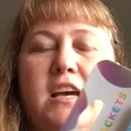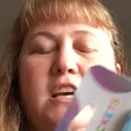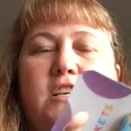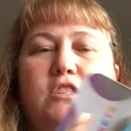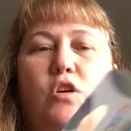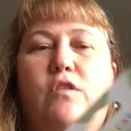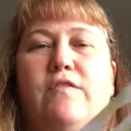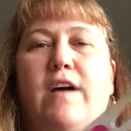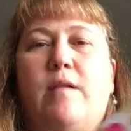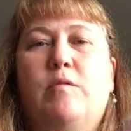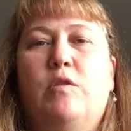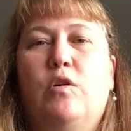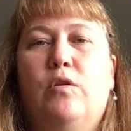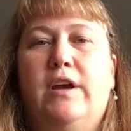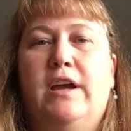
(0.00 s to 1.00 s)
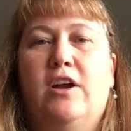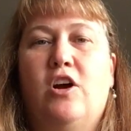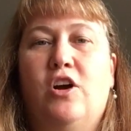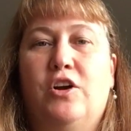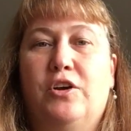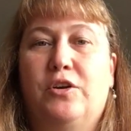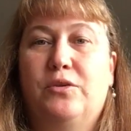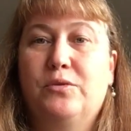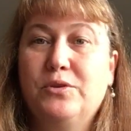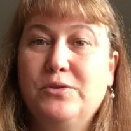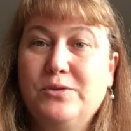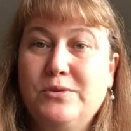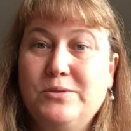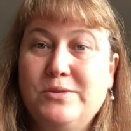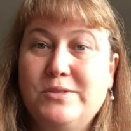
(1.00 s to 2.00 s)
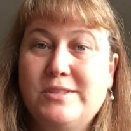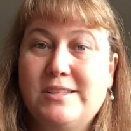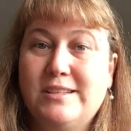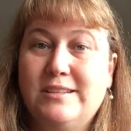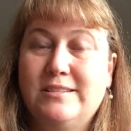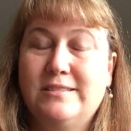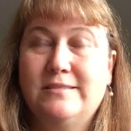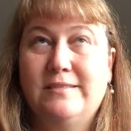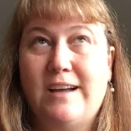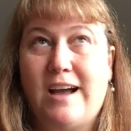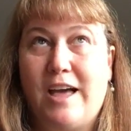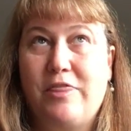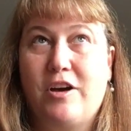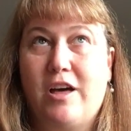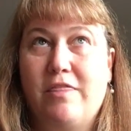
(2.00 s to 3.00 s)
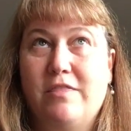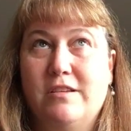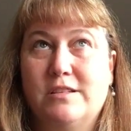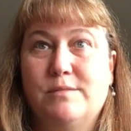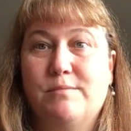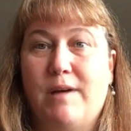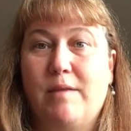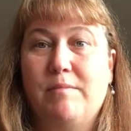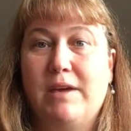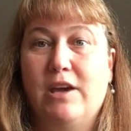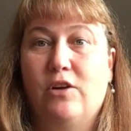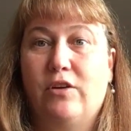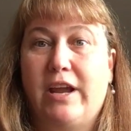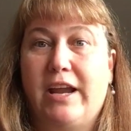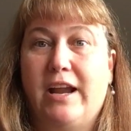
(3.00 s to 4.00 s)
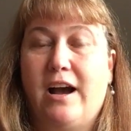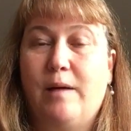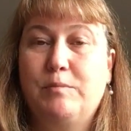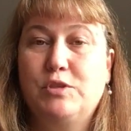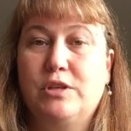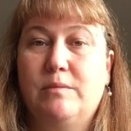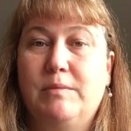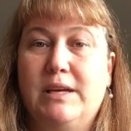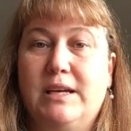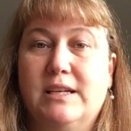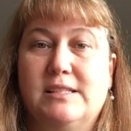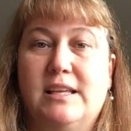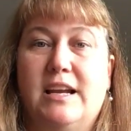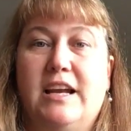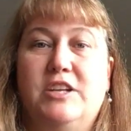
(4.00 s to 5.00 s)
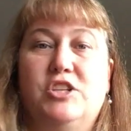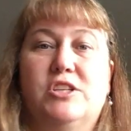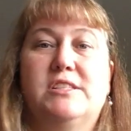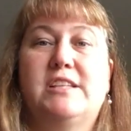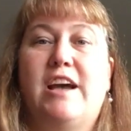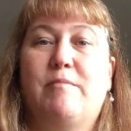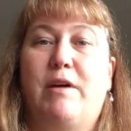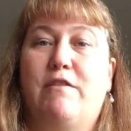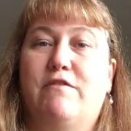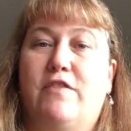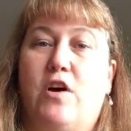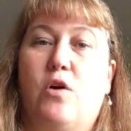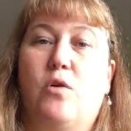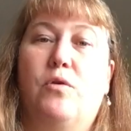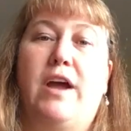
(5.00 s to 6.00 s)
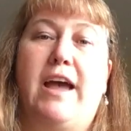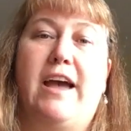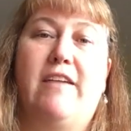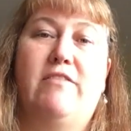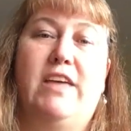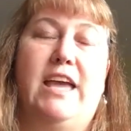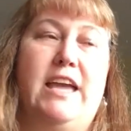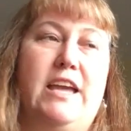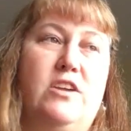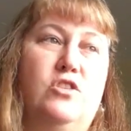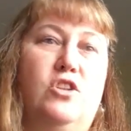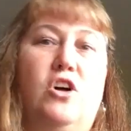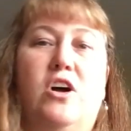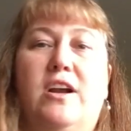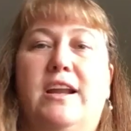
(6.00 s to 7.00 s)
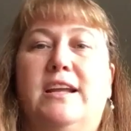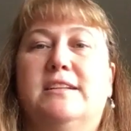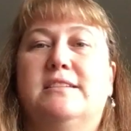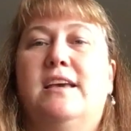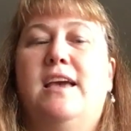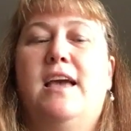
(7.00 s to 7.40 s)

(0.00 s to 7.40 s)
So if I'm going on a cruise, I thought this might be a great option because then I just have my phone, I have the handle on it,